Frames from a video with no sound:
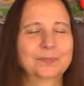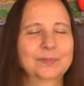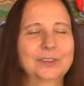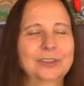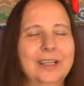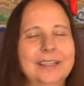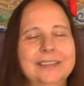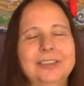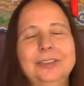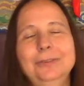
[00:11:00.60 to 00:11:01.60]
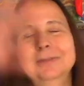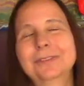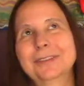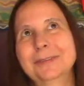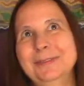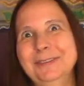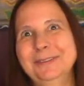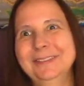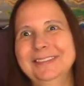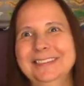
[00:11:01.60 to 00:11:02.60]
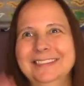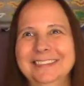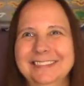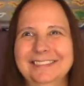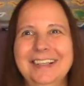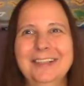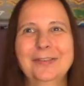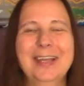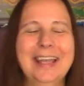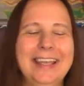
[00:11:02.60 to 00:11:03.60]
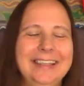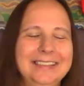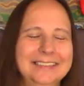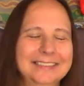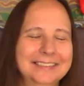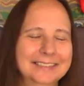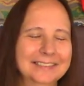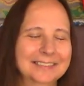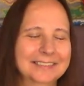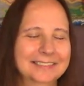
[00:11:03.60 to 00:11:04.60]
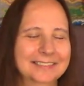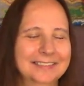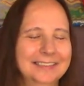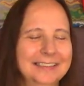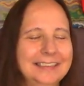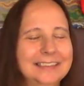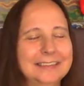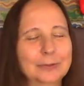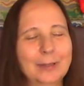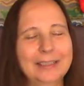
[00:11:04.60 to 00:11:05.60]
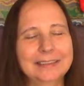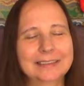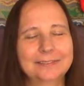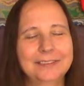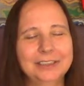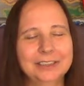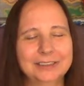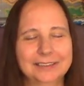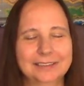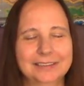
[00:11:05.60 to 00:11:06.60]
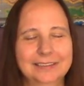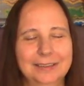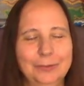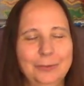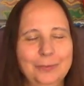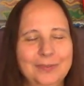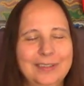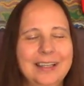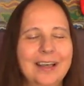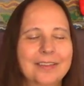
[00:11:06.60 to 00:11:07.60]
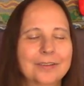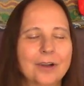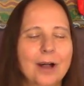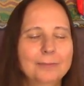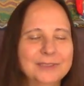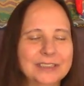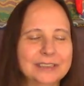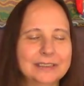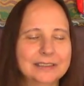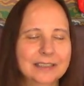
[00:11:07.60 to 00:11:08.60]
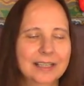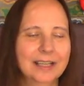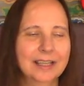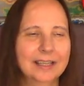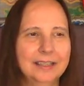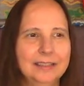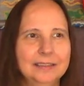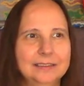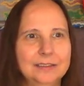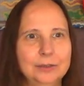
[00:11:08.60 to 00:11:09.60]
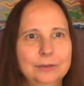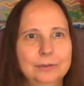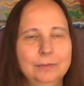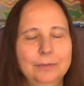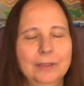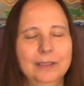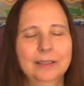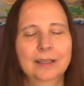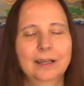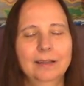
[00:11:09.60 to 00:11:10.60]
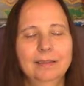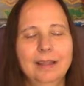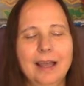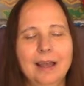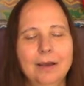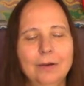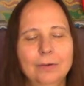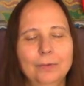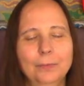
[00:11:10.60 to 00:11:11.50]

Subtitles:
trying to shoot for the moon right away isn't quite as efficient. So the other option is to allow